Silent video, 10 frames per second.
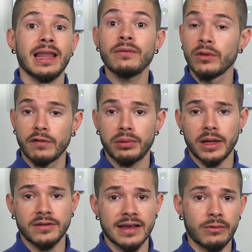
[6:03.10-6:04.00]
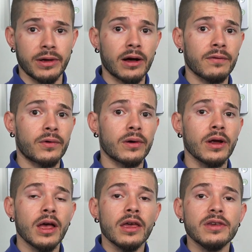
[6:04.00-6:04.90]
level of plans that we offer,
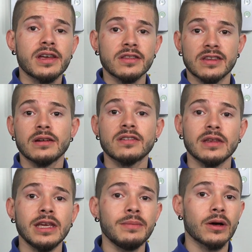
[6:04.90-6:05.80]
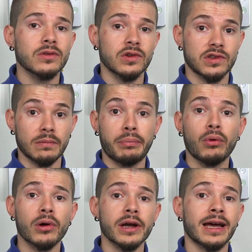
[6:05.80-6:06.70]
you can send us an email to
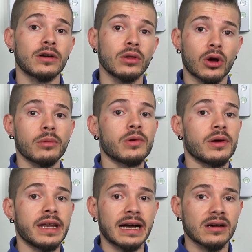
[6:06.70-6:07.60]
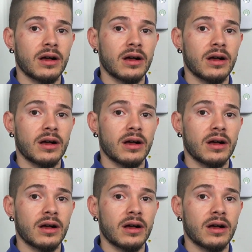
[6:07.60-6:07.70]
support at alarm grid dot